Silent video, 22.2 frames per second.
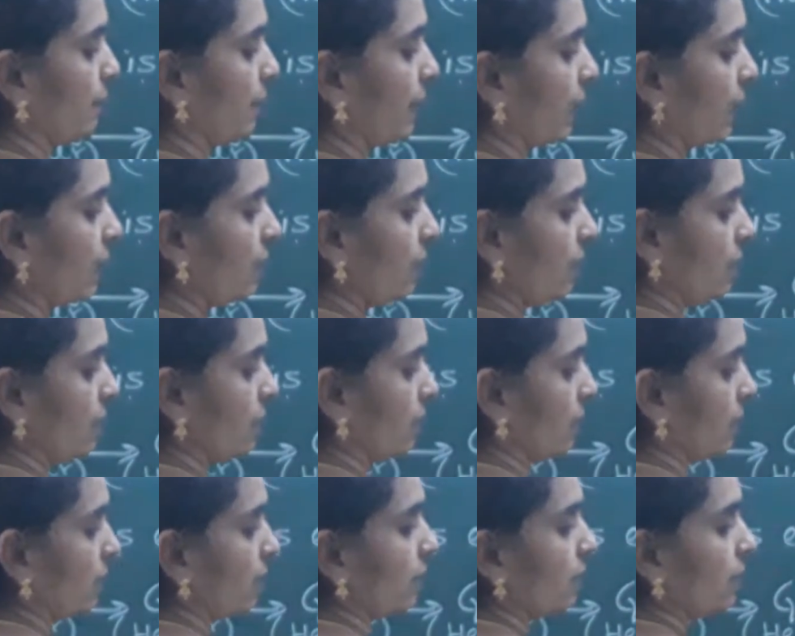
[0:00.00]
by
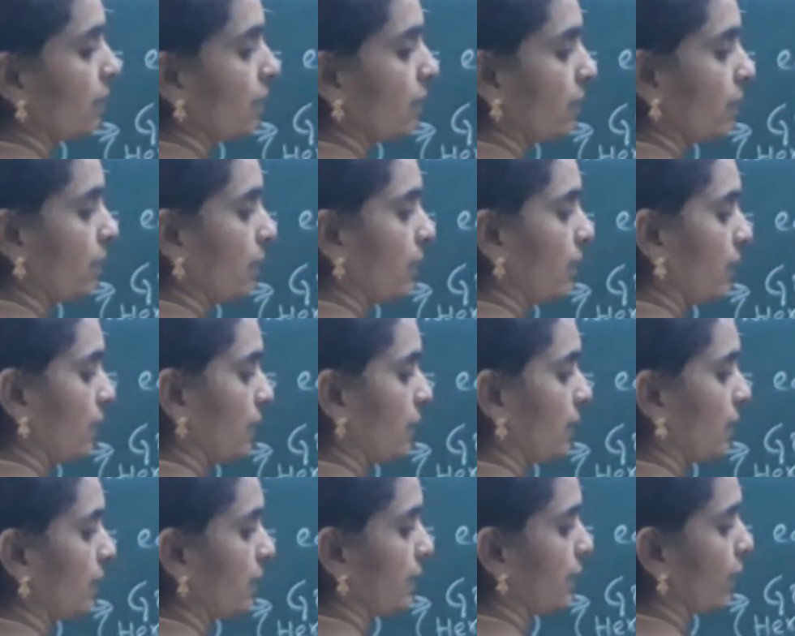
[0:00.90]

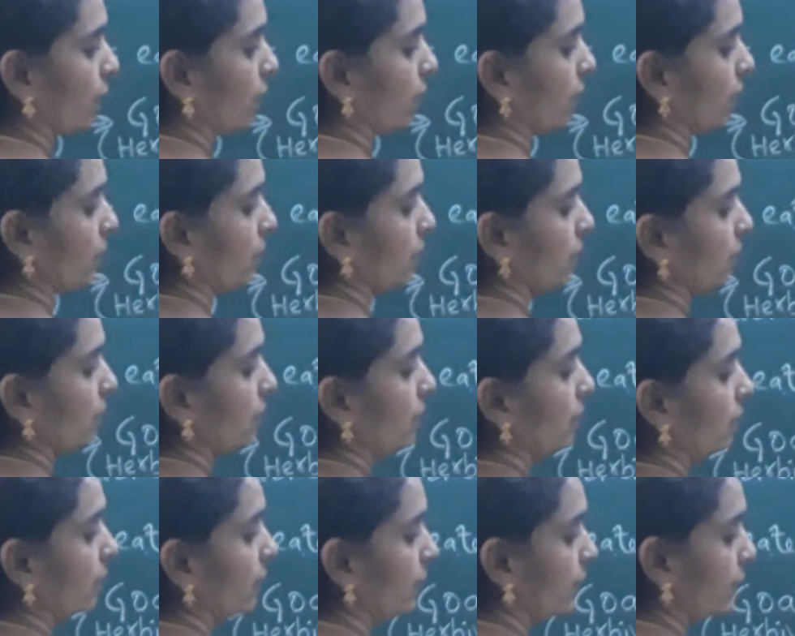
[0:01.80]
dog.
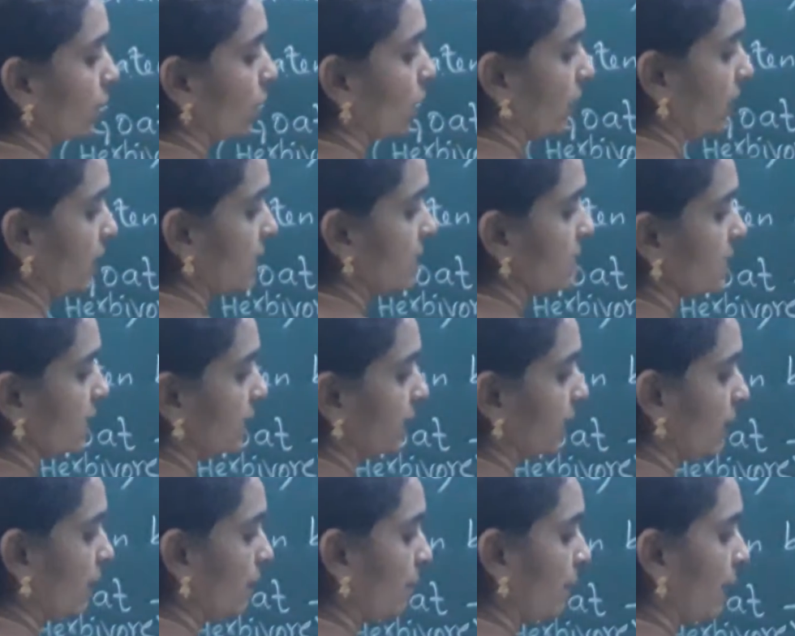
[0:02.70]
Dog is eaten